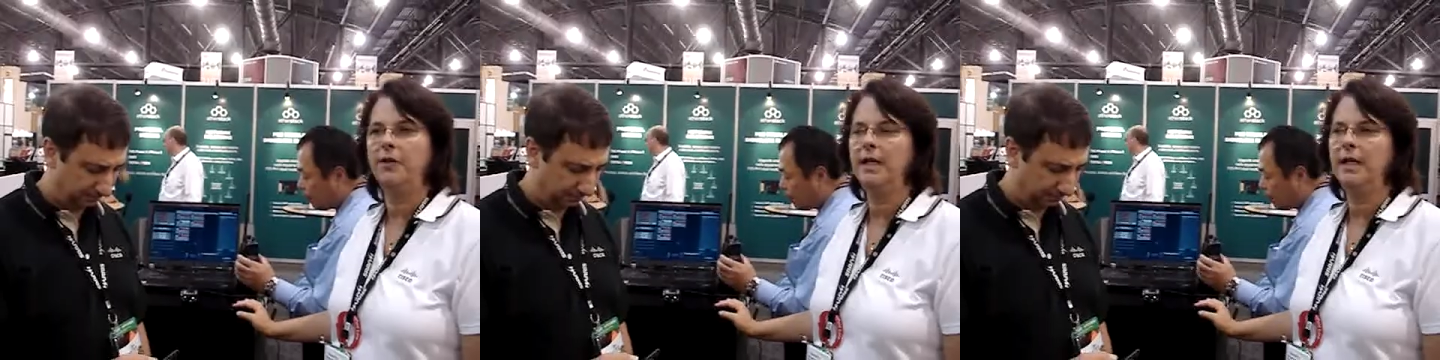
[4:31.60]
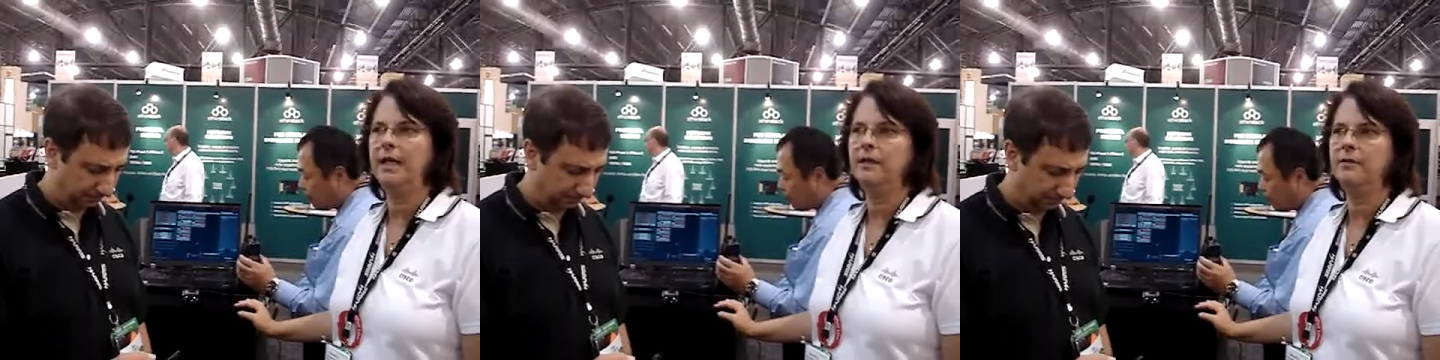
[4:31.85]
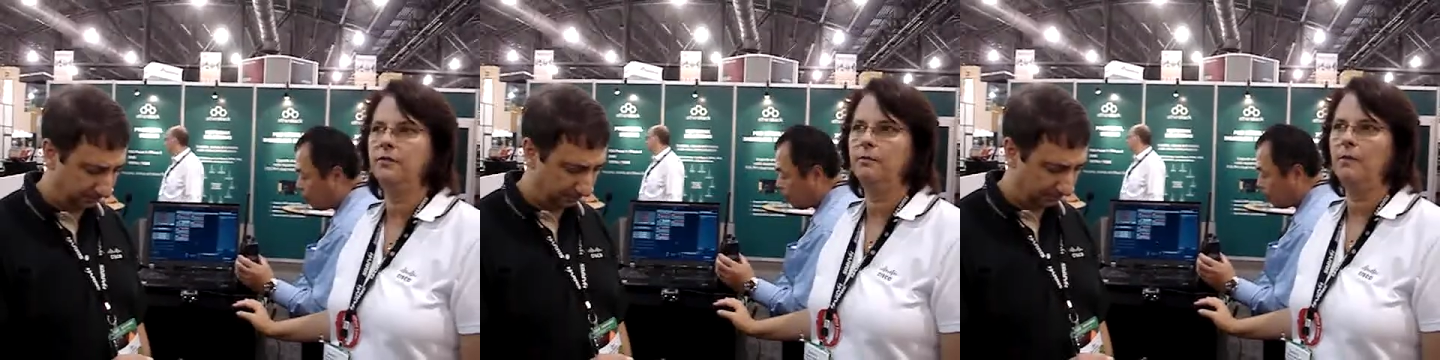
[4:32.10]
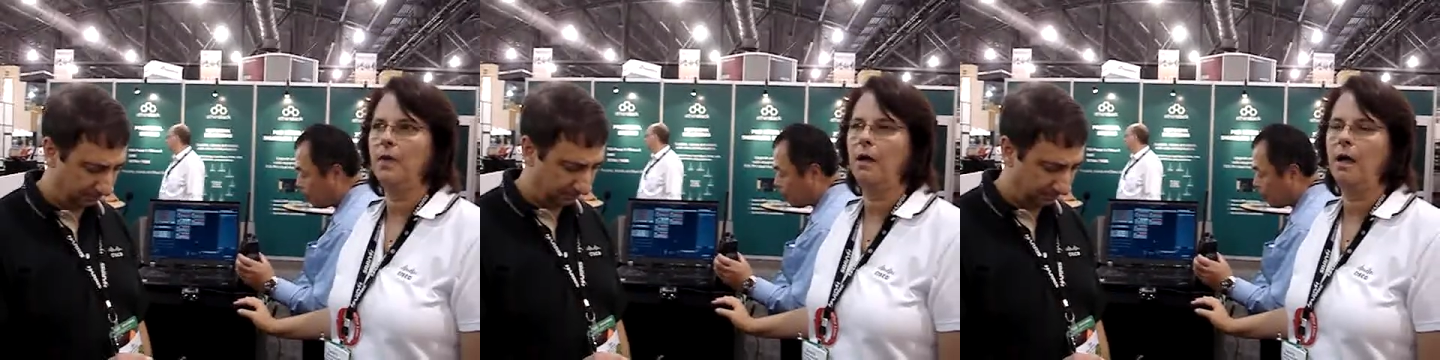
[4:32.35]
Speaker 1: feeds,
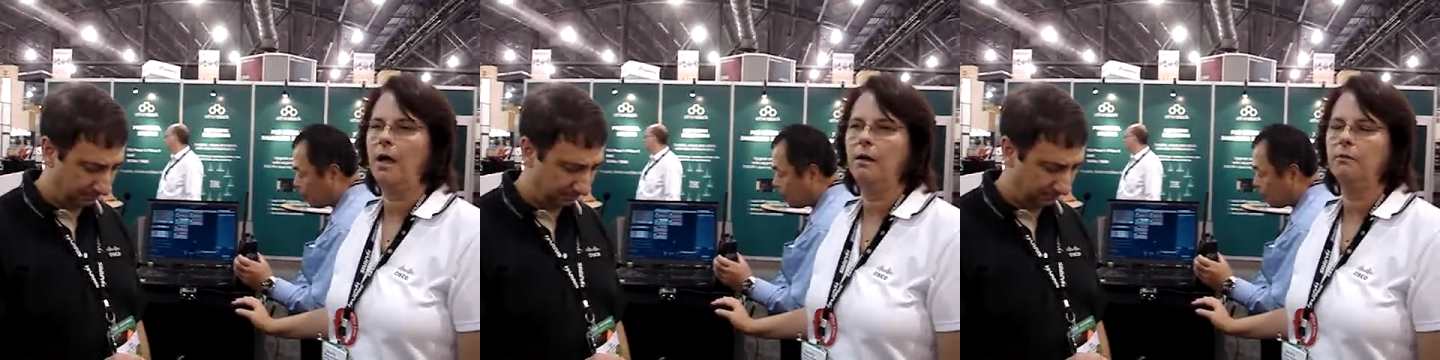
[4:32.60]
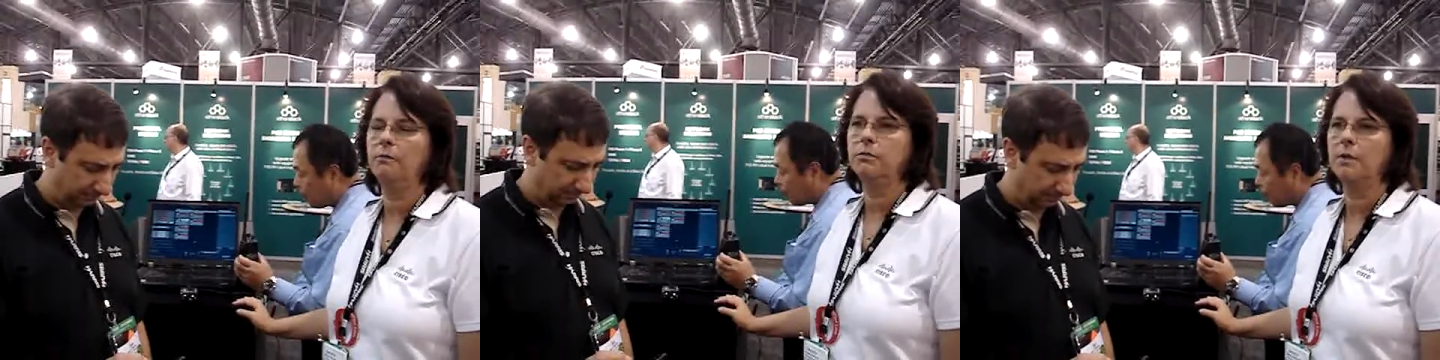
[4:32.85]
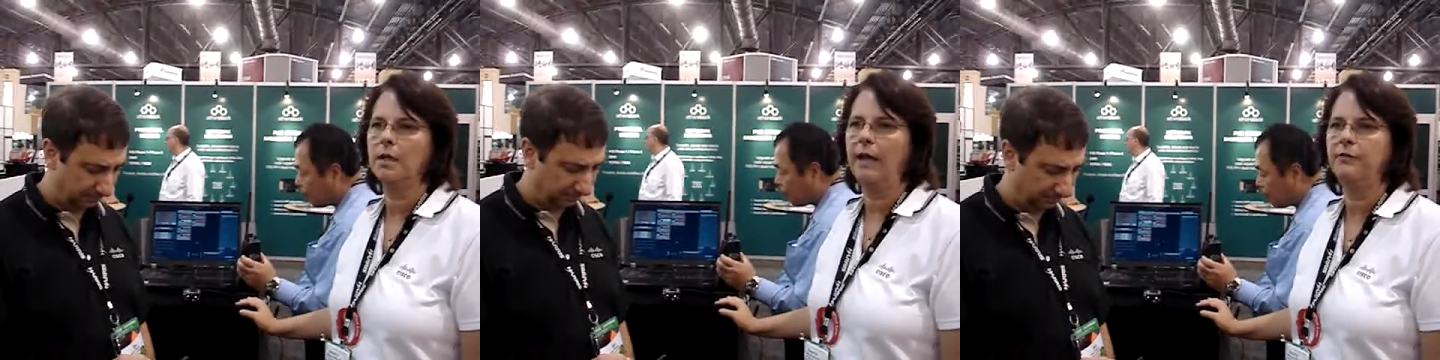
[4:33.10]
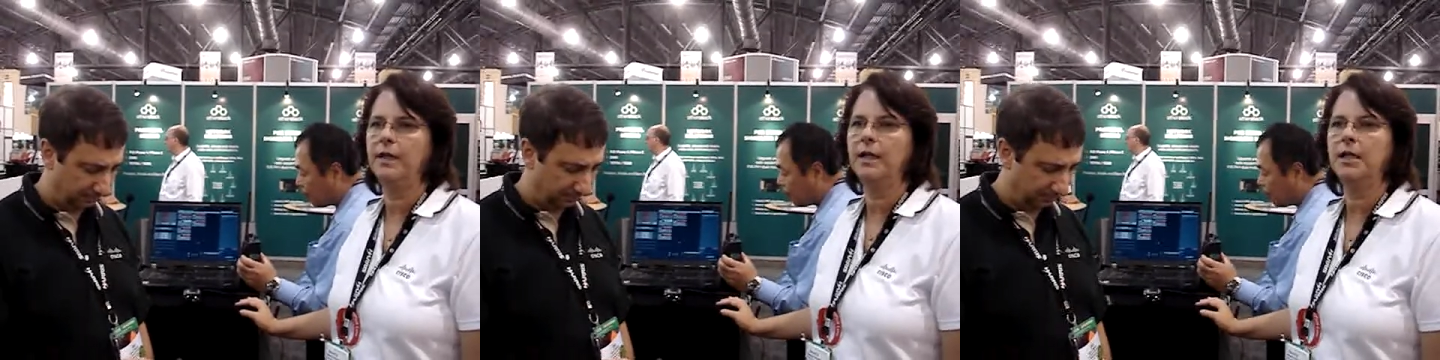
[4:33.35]
um,
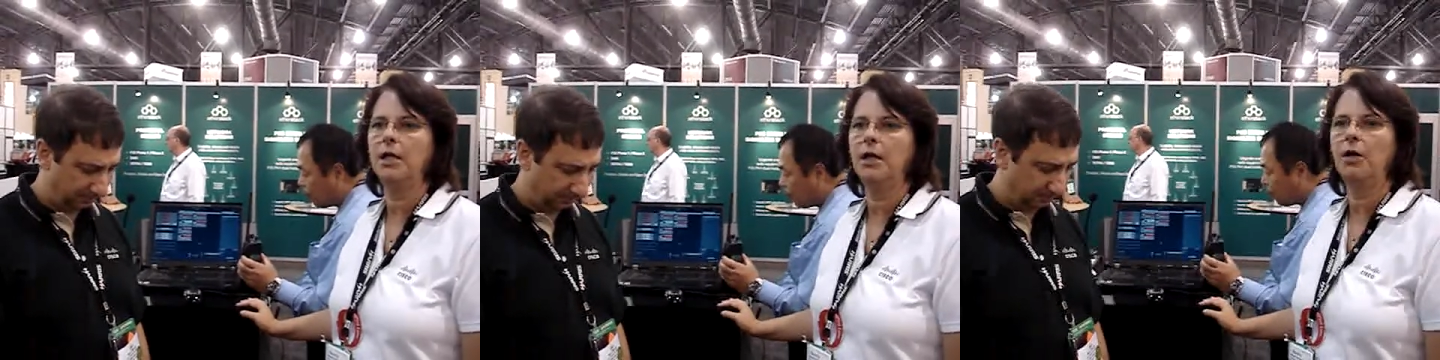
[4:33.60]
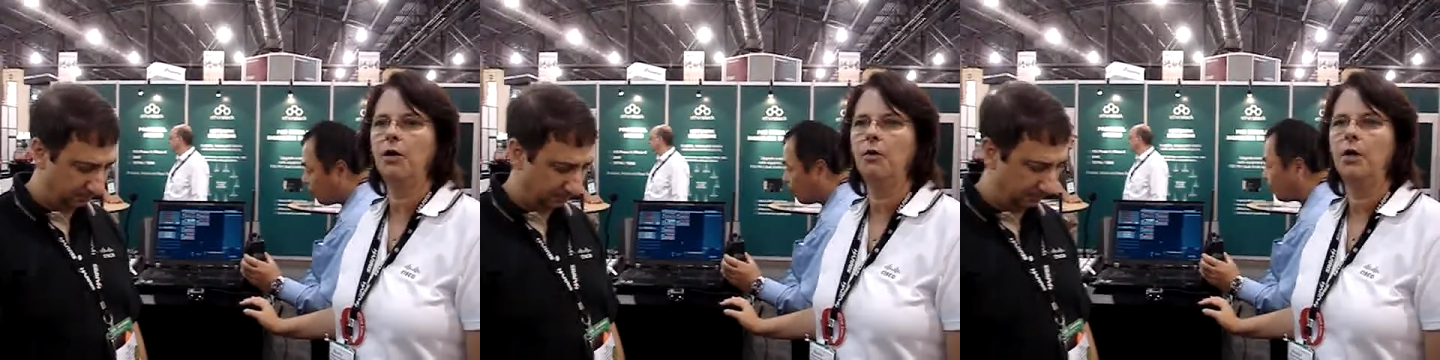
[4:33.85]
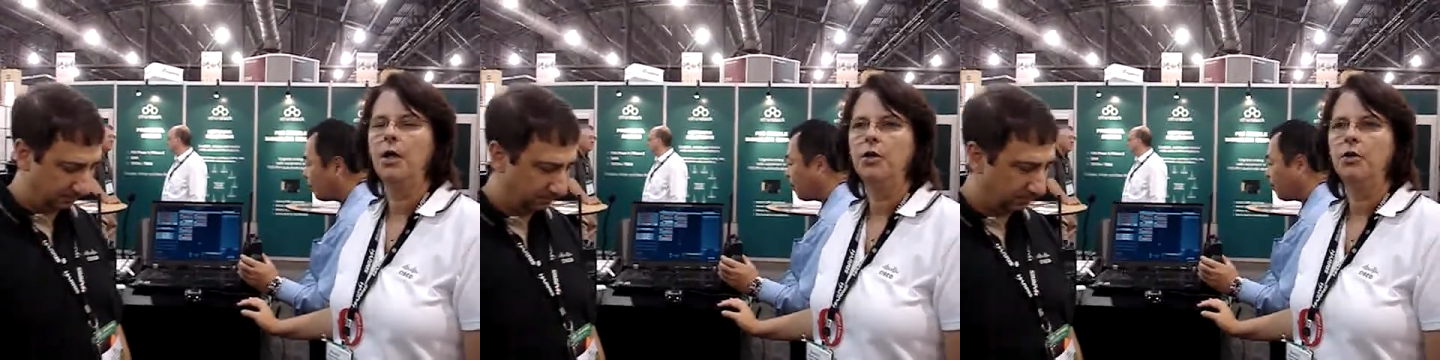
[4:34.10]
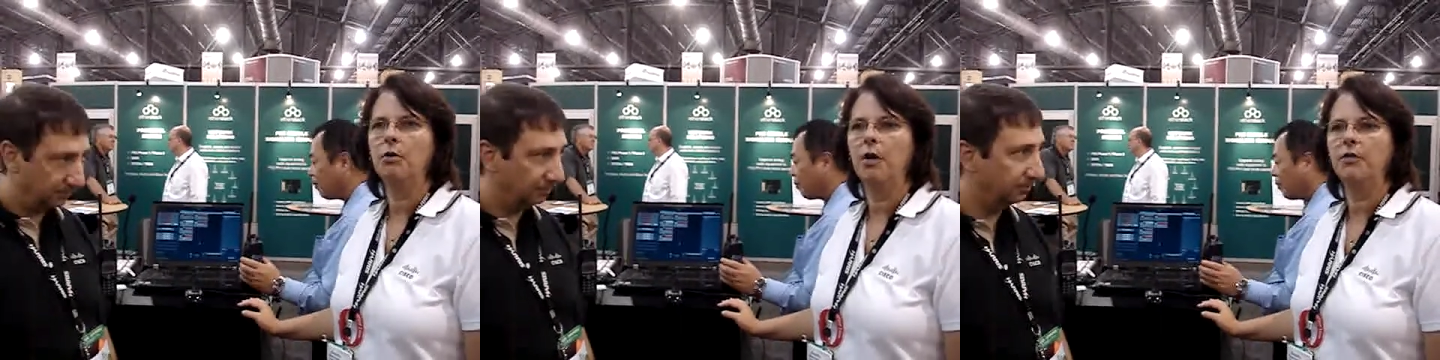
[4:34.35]
live video.
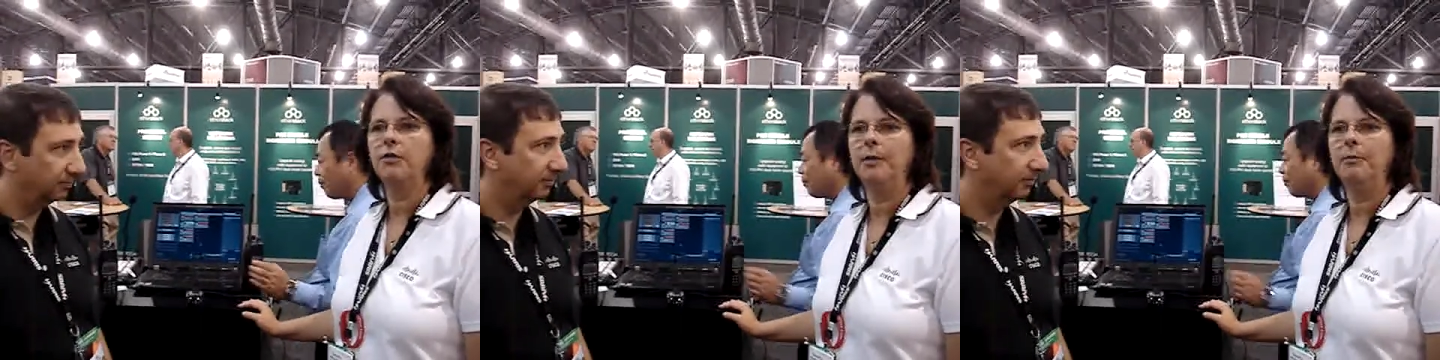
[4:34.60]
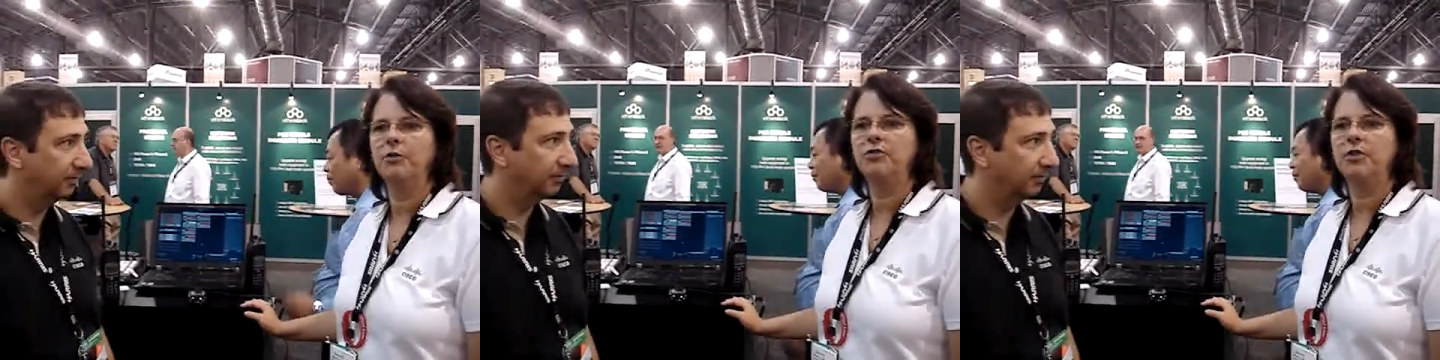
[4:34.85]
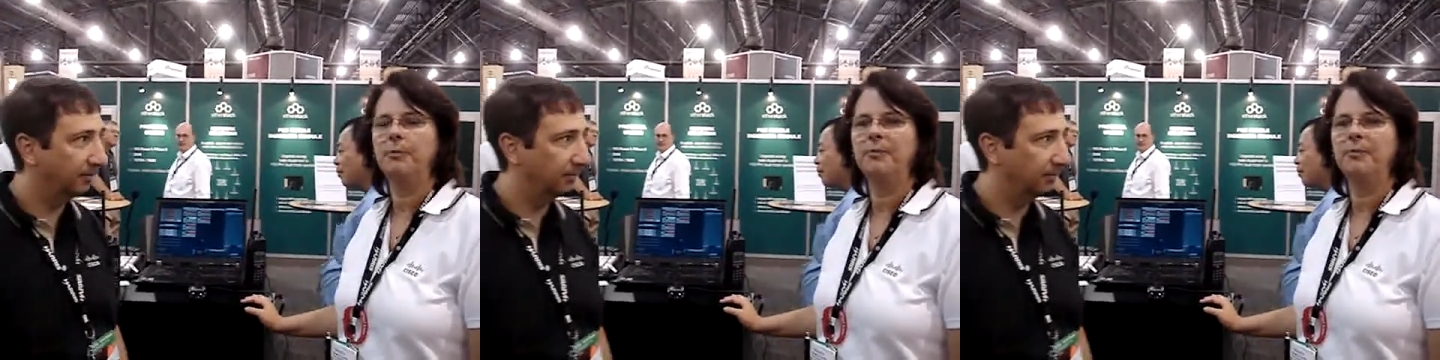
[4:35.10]
You're also able to share